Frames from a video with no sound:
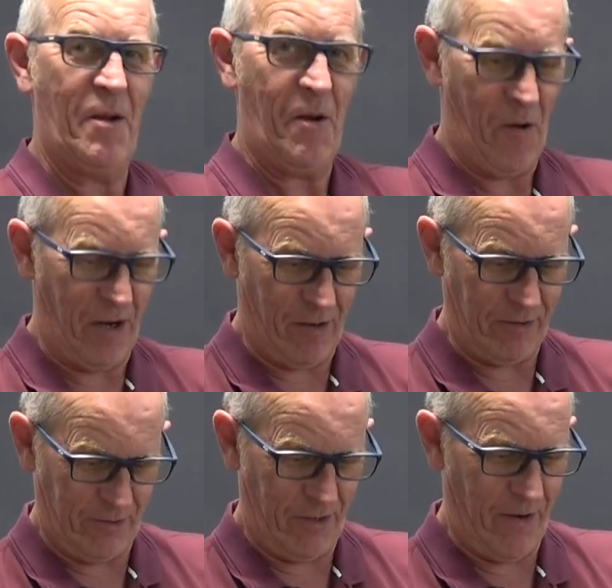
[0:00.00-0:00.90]
I
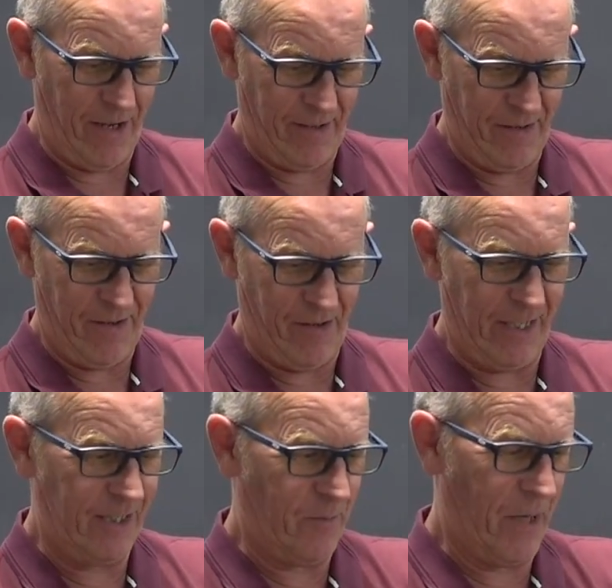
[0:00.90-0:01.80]
can't do it. I
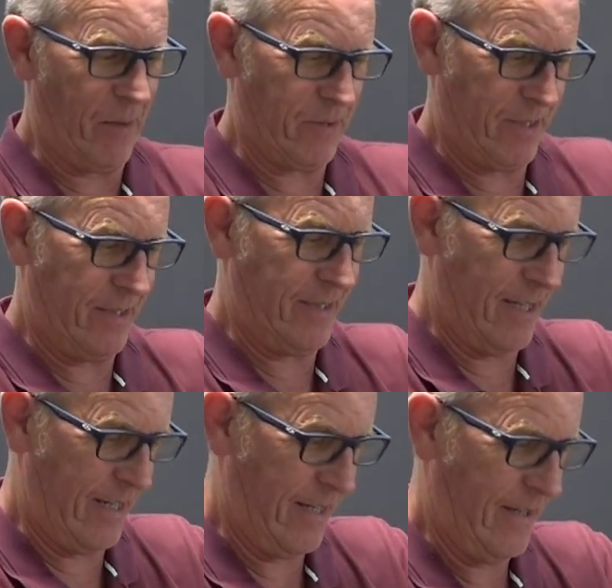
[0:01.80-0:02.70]
need to be able to see.
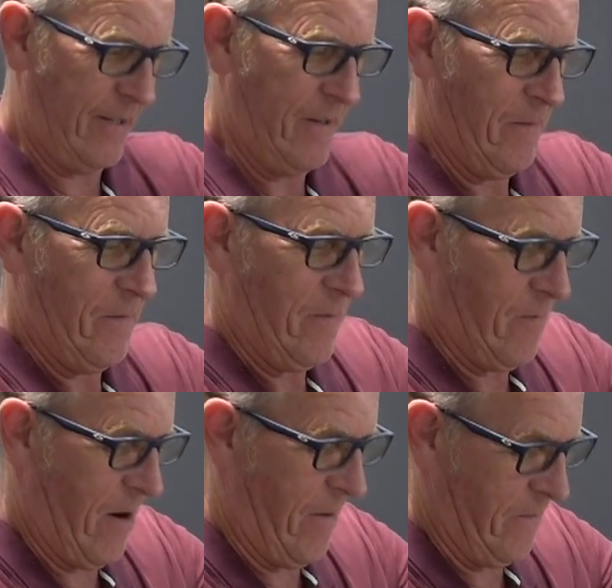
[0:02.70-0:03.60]

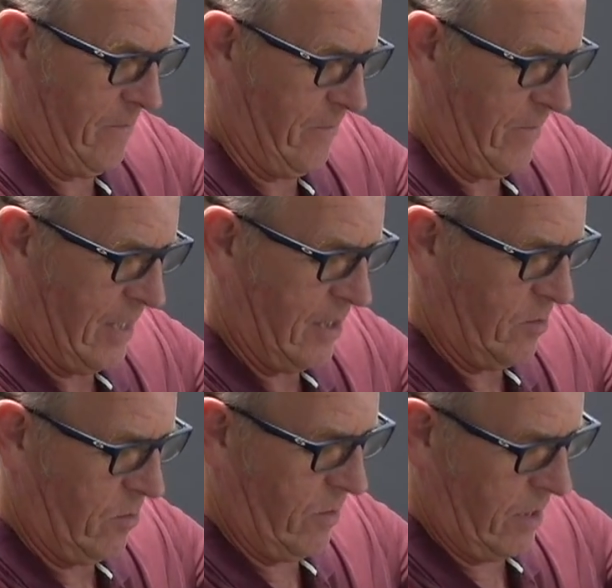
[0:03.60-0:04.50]
Right.
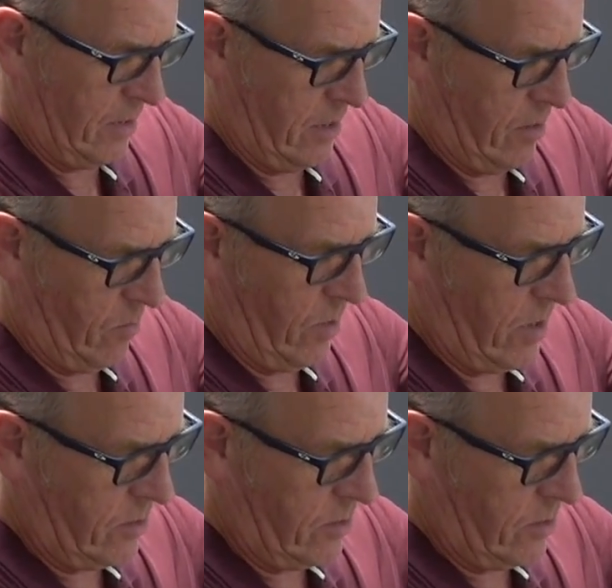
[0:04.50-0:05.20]
So what we're going to do, we are